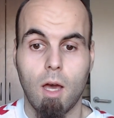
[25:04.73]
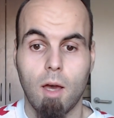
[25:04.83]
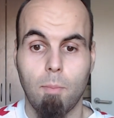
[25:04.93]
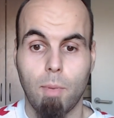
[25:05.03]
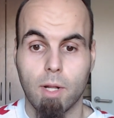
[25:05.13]

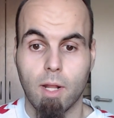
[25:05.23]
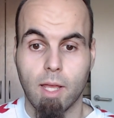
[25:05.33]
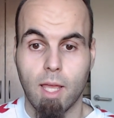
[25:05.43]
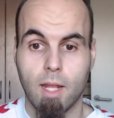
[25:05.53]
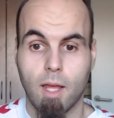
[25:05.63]
But
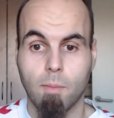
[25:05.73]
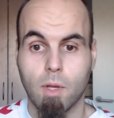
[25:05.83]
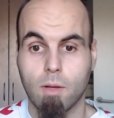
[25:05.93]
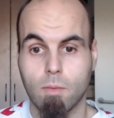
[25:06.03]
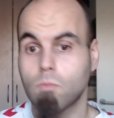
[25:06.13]
again,
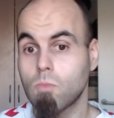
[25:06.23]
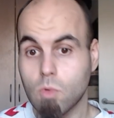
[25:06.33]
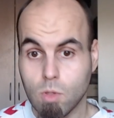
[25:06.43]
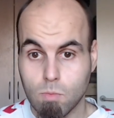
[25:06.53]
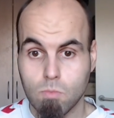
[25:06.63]
I'm
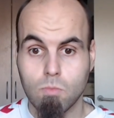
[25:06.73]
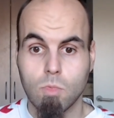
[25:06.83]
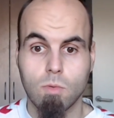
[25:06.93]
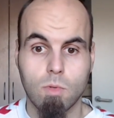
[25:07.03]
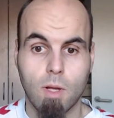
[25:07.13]

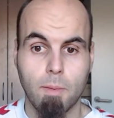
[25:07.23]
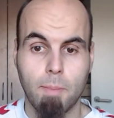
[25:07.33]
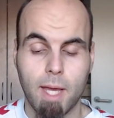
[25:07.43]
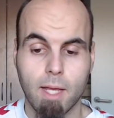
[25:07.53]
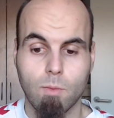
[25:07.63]
coming
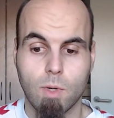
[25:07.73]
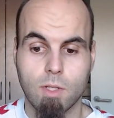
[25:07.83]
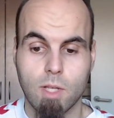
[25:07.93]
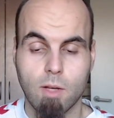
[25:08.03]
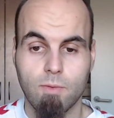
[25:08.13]
back with a
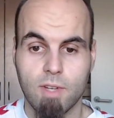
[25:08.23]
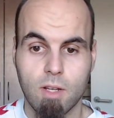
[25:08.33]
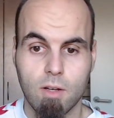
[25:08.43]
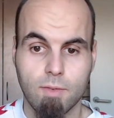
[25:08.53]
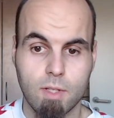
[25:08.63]
second
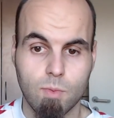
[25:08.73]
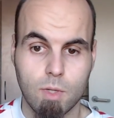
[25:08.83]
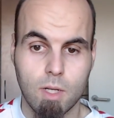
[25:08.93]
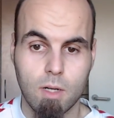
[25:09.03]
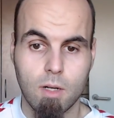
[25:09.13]
video of this one
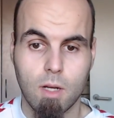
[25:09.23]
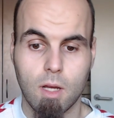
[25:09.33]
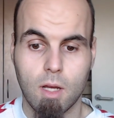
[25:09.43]
here